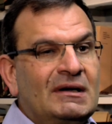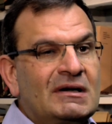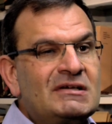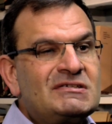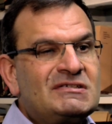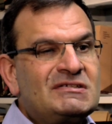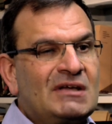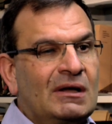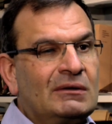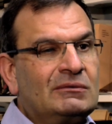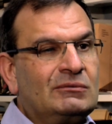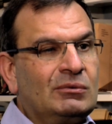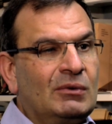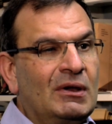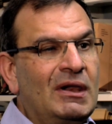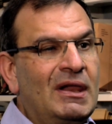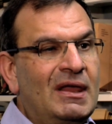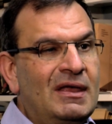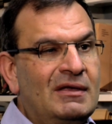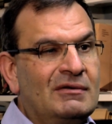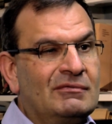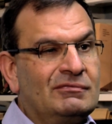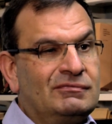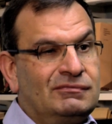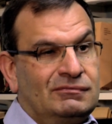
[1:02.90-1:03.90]
turns out we
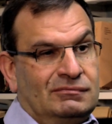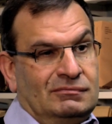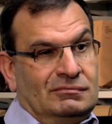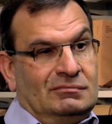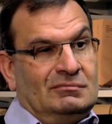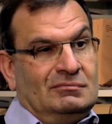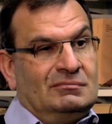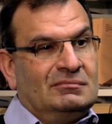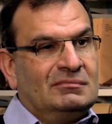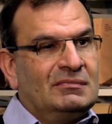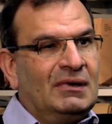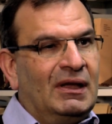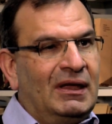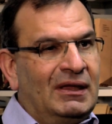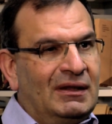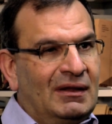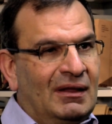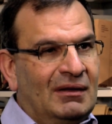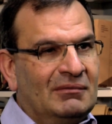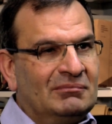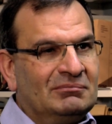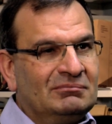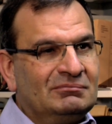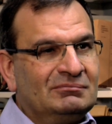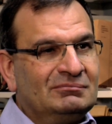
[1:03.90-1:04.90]
live in
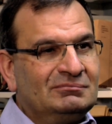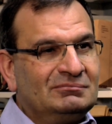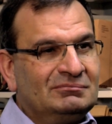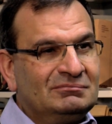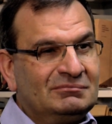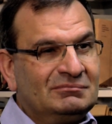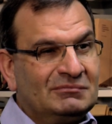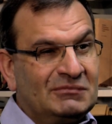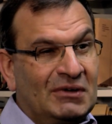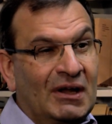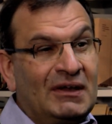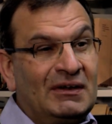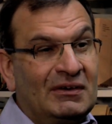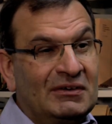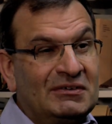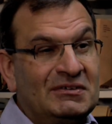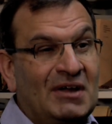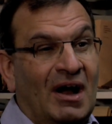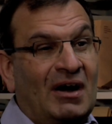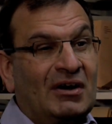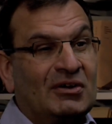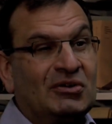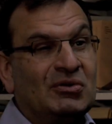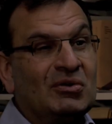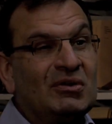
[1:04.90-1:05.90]
a rather
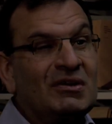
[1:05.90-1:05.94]
dark